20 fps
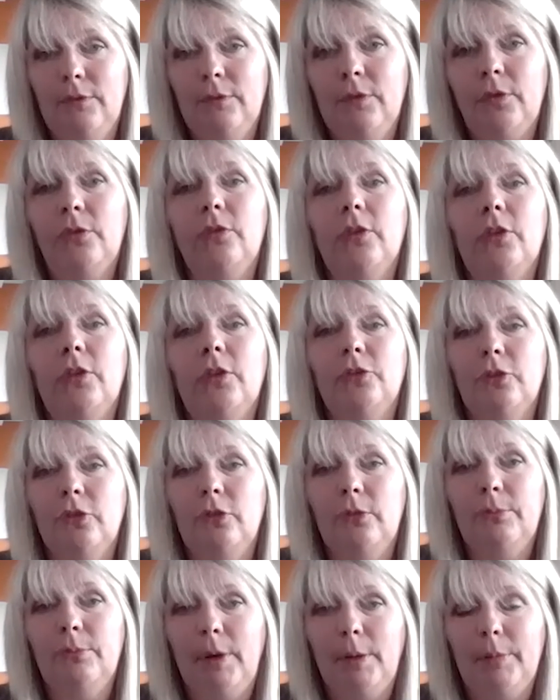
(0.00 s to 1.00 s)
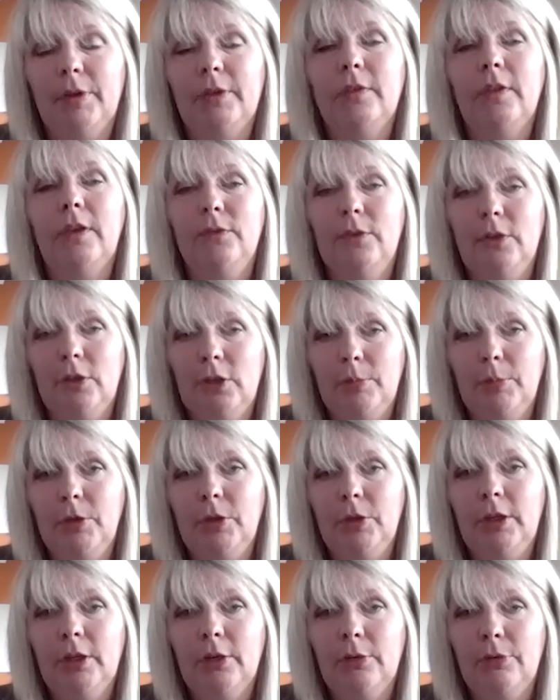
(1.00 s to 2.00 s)
infrastructure, public safety, and
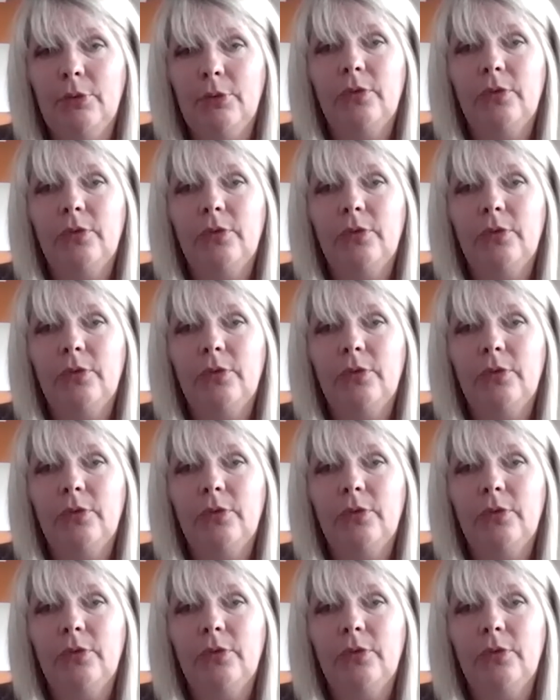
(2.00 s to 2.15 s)
community health.